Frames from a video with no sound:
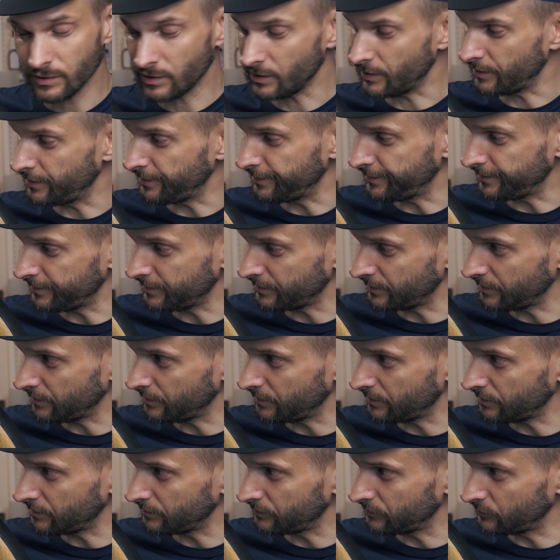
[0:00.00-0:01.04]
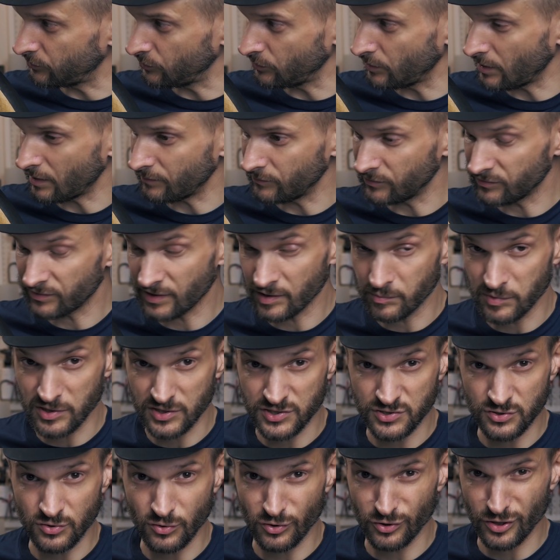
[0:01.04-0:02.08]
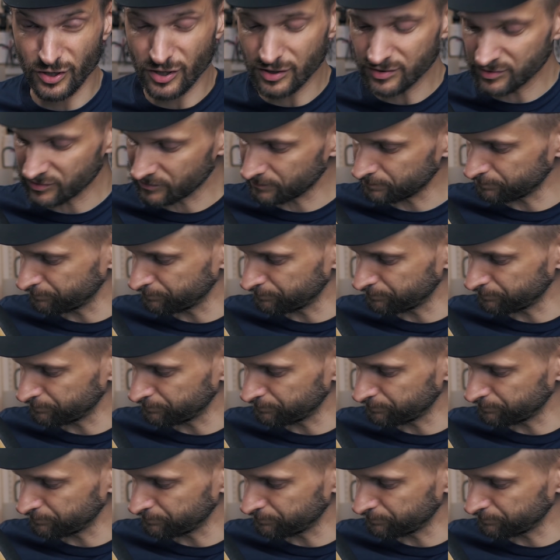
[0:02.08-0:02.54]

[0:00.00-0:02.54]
Do you have the same issue or not?